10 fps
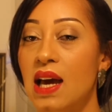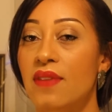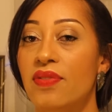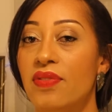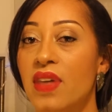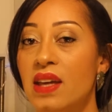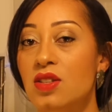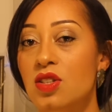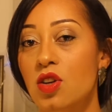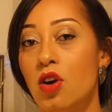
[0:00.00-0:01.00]
and then
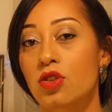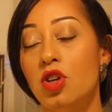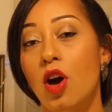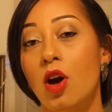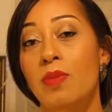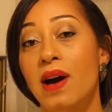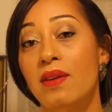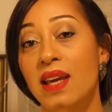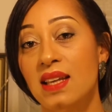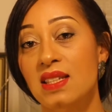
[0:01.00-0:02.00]
start to go
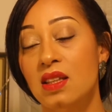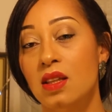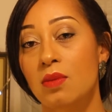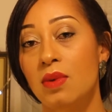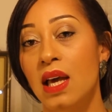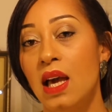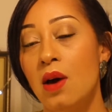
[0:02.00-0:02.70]
about getting them.